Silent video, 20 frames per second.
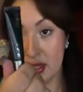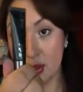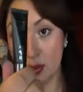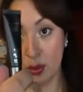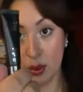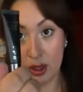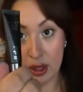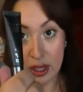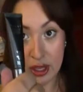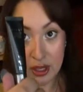it's a
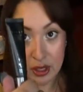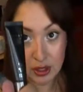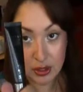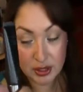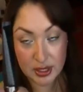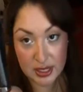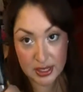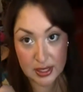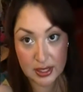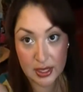really
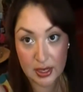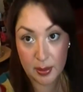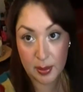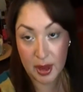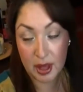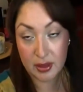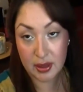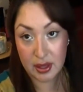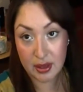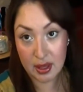decent
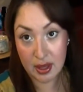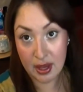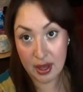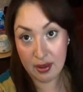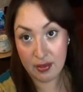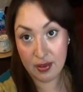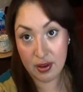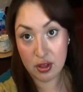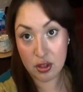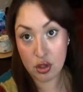amount that they
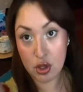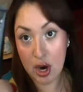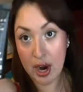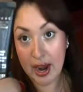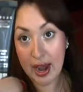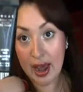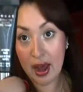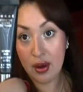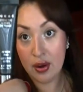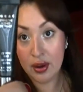give you to
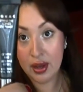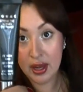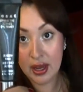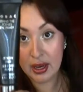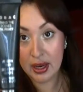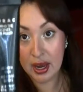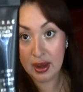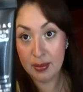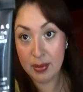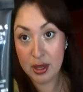try out
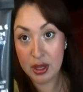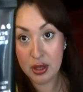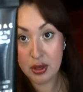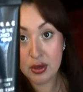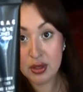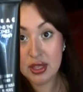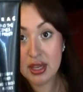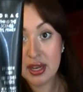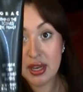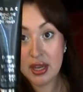and I've been
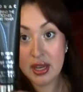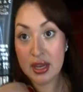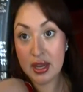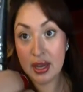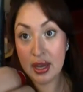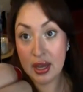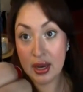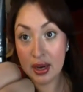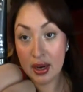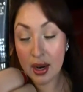using
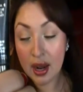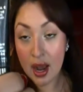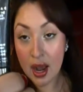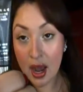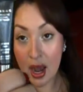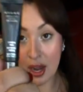it and